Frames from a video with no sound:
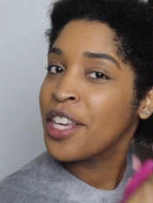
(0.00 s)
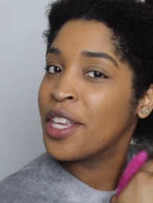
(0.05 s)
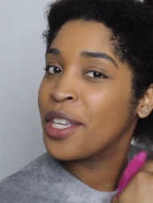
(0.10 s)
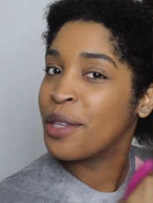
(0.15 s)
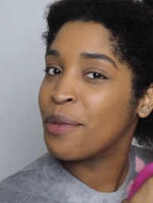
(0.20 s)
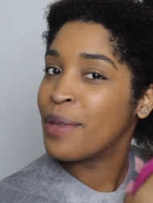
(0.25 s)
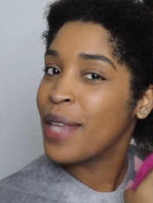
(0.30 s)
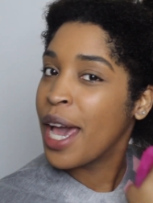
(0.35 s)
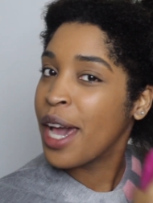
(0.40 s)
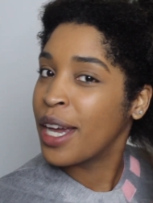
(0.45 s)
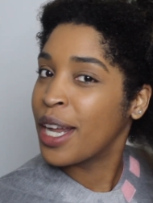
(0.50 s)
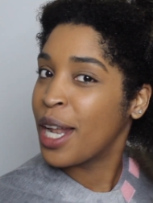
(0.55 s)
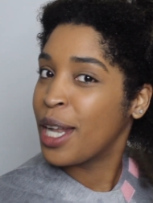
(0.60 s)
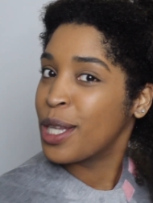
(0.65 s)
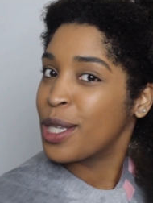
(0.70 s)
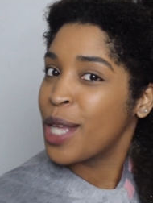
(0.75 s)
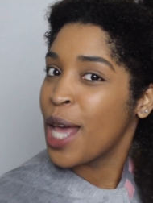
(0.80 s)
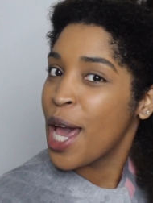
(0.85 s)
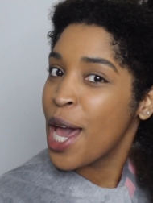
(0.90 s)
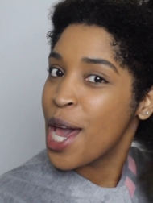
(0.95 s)
Get some tang out
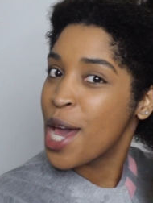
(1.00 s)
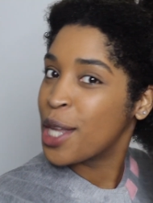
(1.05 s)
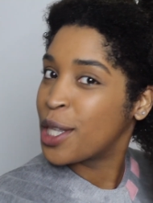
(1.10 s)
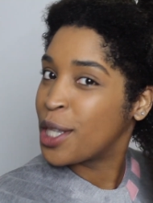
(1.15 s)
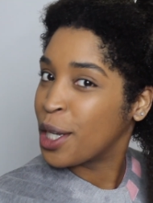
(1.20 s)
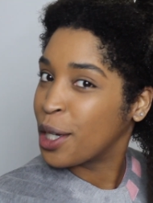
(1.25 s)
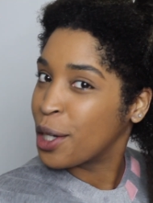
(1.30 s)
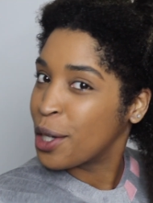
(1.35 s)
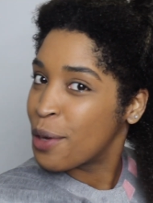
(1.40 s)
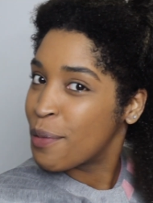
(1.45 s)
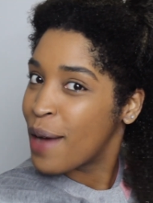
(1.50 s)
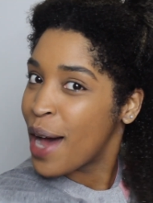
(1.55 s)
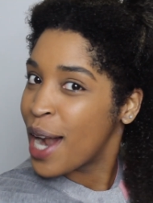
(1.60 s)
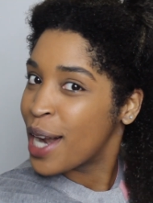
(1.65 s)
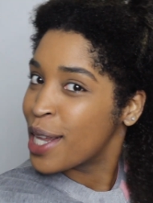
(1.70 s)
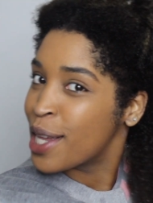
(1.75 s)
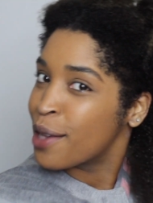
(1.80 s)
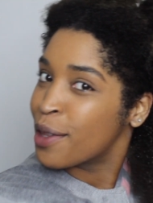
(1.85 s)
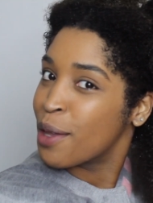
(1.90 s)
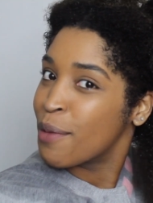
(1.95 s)
of the bed. Tickle your
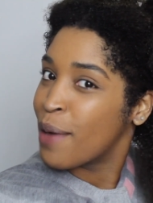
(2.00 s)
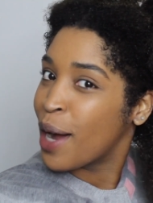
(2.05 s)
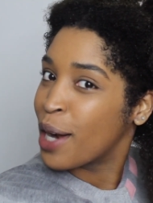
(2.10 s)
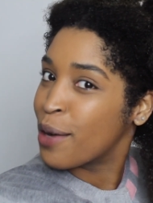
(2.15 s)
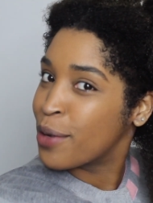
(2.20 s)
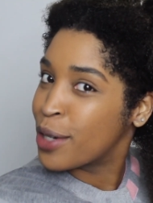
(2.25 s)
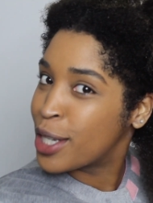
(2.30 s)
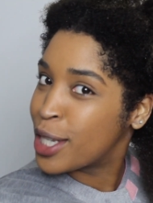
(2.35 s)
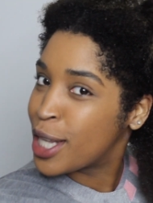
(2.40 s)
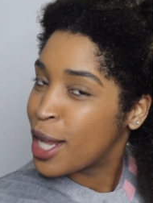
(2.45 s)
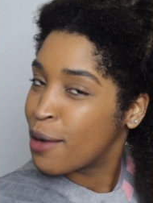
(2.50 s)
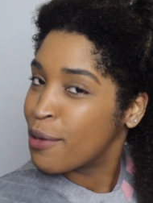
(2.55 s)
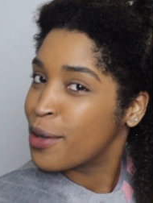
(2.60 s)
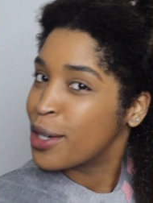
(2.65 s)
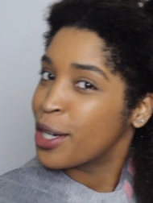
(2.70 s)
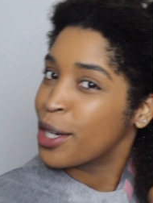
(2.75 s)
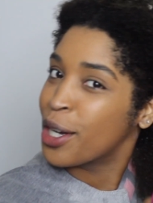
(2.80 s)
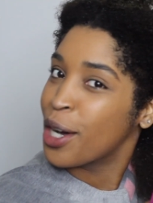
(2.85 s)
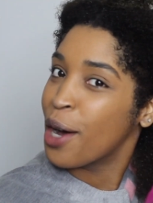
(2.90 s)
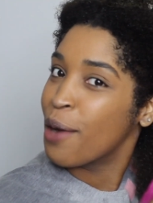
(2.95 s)
body at the body with your
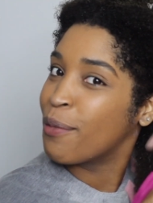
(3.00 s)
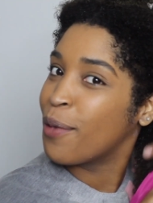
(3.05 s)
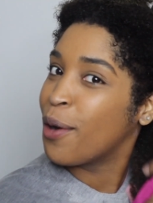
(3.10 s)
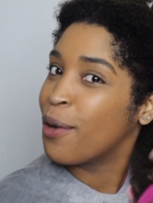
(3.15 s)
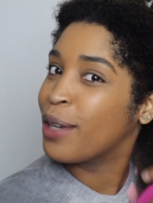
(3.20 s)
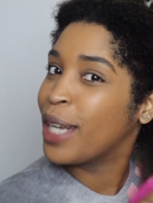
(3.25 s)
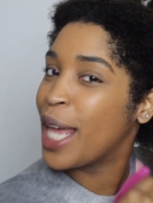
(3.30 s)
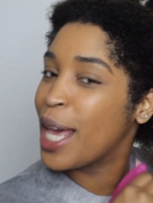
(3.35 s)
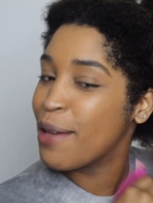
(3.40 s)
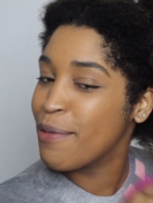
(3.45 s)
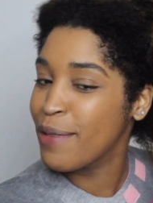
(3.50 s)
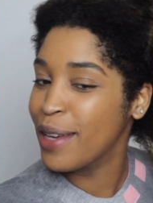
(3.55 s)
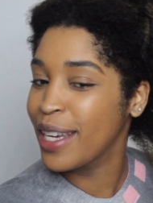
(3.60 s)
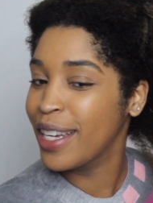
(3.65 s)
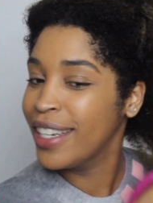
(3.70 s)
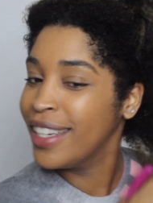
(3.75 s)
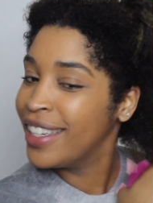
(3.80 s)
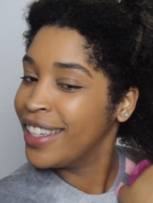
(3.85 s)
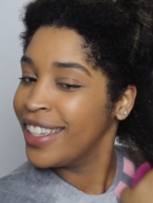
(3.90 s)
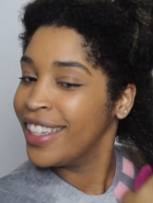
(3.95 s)
temperature. Come on, let
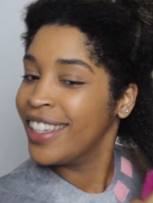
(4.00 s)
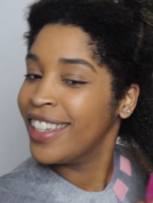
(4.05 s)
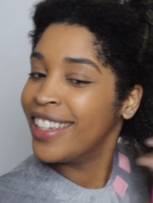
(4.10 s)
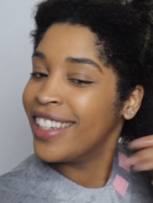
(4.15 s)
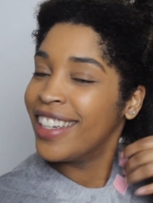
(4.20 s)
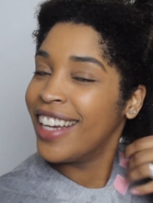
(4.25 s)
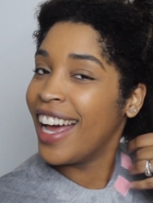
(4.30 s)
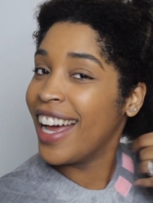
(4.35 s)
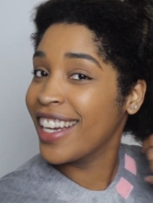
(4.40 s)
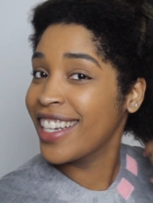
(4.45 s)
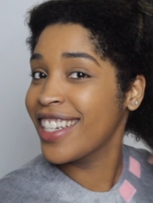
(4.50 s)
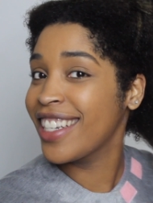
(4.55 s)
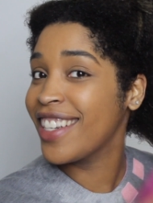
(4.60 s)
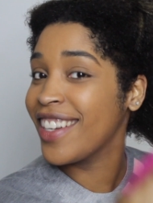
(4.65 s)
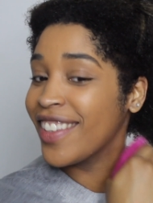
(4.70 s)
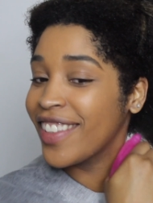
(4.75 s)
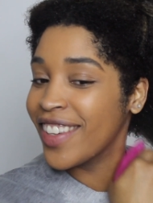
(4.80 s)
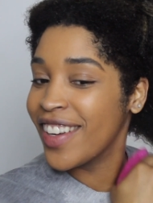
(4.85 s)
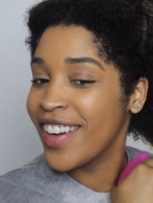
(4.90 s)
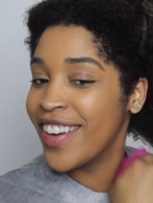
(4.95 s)
me. I actually
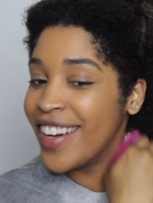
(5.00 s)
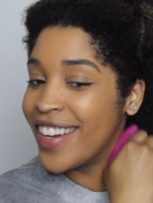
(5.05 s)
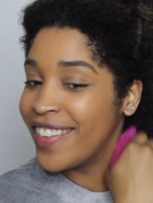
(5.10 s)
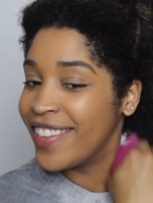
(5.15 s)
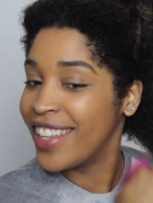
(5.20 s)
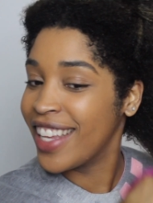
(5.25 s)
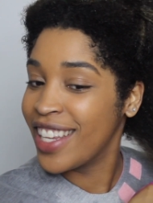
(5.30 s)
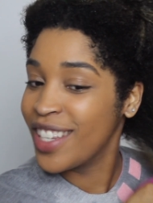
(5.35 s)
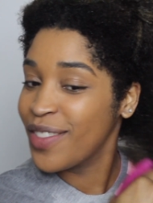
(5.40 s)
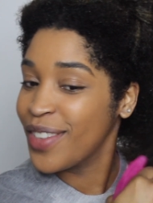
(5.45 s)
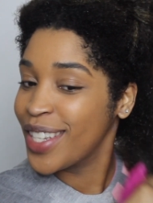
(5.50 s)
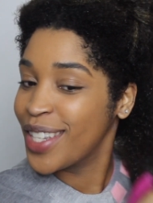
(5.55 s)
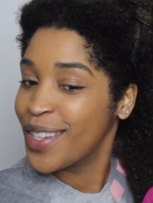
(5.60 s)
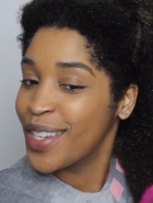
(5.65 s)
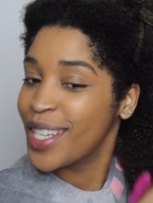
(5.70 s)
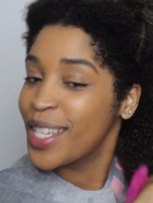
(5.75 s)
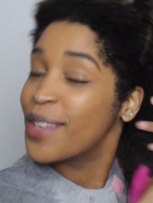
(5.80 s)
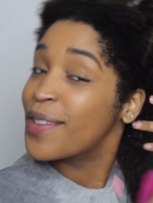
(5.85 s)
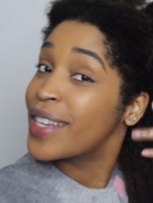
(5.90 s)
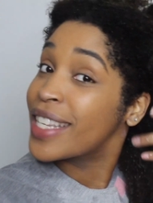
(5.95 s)
don't know if that's what
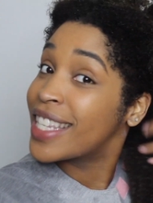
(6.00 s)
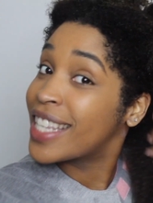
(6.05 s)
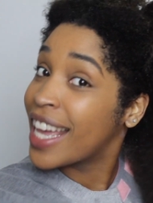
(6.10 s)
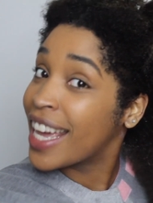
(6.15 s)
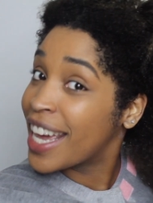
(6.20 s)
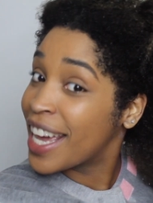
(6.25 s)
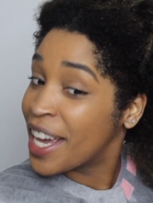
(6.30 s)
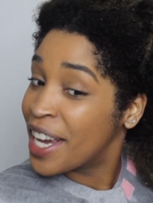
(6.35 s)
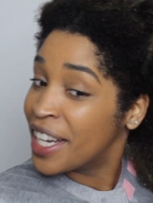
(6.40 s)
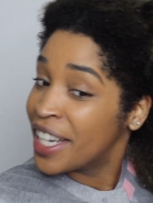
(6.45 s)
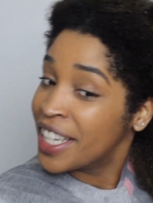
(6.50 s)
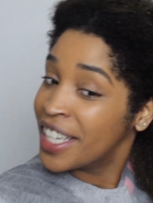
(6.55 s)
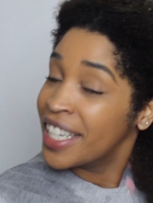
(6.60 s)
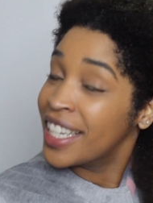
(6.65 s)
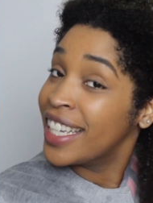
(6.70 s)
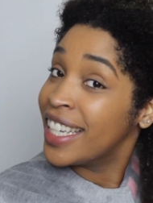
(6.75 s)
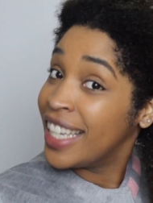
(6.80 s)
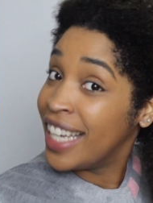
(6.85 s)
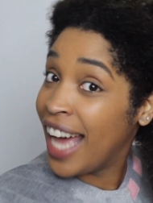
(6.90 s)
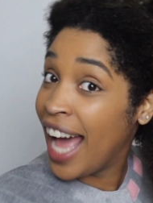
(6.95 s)
Twisted was saying.
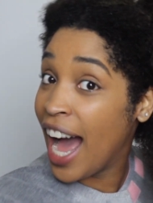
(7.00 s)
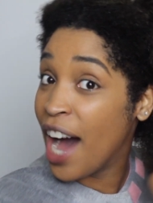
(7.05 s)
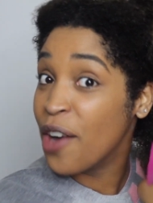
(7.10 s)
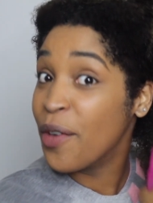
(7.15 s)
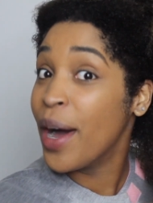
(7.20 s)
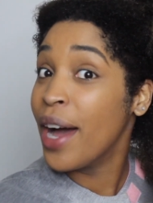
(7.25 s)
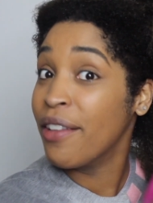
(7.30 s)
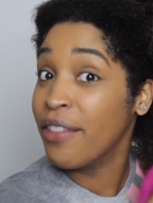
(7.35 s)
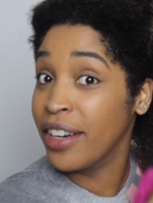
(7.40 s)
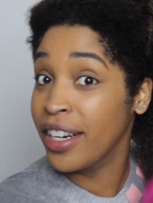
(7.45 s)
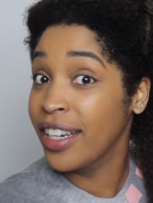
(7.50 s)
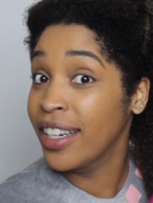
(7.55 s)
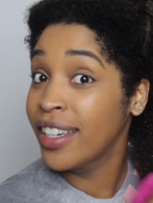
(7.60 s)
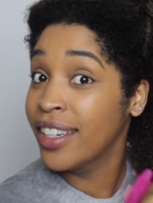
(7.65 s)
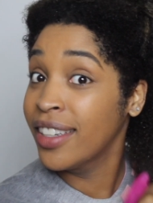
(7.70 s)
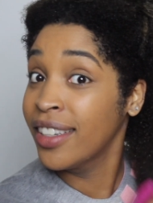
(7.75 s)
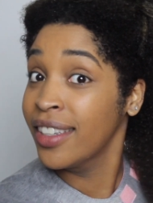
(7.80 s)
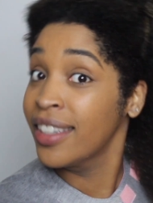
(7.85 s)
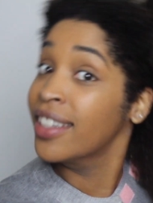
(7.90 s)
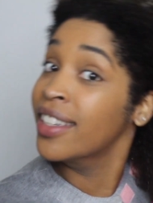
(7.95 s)
However,
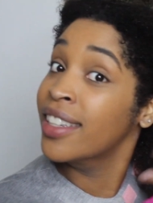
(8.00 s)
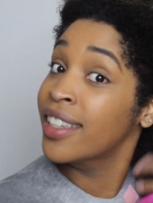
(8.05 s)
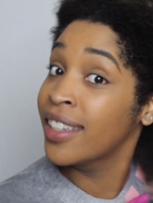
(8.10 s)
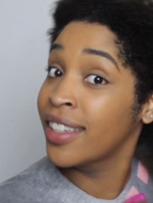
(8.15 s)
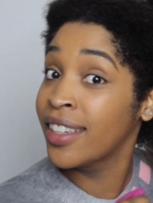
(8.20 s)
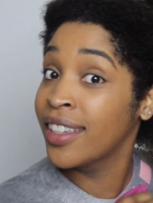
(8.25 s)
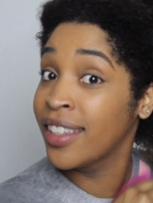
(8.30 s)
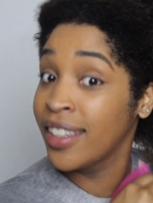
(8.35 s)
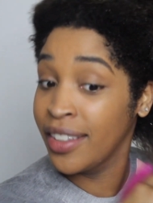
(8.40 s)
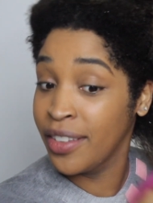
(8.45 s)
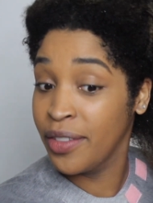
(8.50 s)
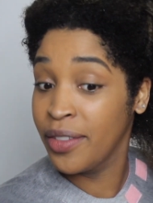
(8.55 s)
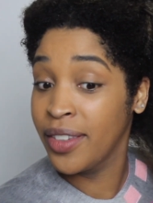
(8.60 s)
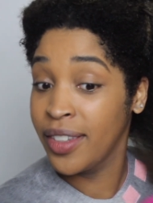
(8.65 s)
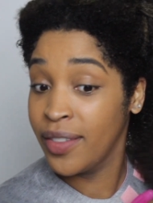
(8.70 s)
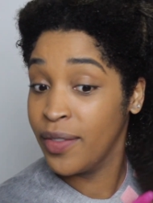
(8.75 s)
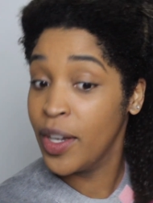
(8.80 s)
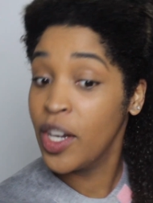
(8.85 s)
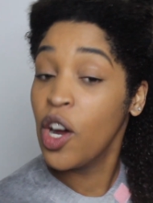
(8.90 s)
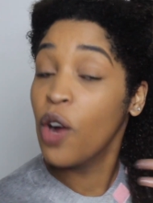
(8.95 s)

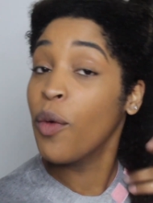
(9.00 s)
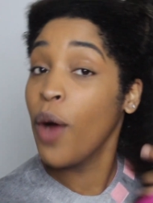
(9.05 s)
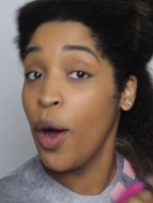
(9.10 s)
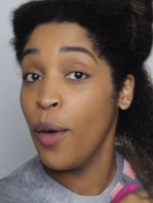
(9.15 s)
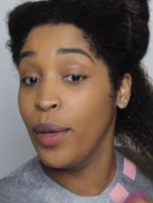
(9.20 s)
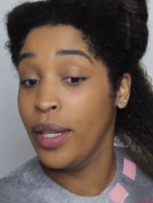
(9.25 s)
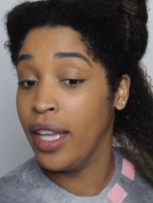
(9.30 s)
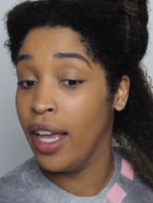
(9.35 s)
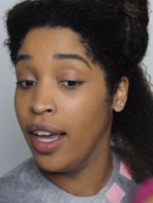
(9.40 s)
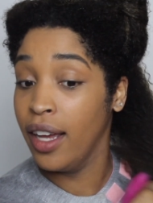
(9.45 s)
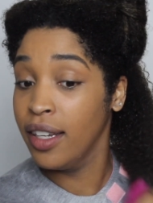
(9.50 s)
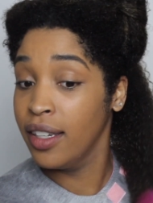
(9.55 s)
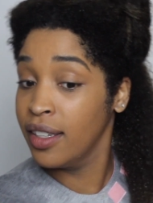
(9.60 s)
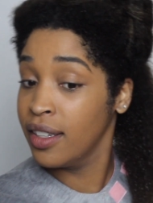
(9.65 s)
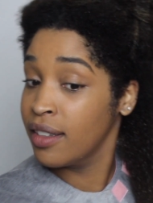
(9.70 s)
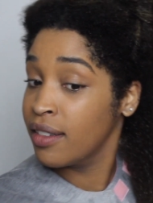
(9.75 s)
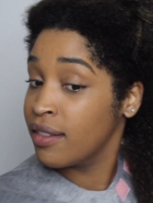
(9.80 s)
we're going to roll with that.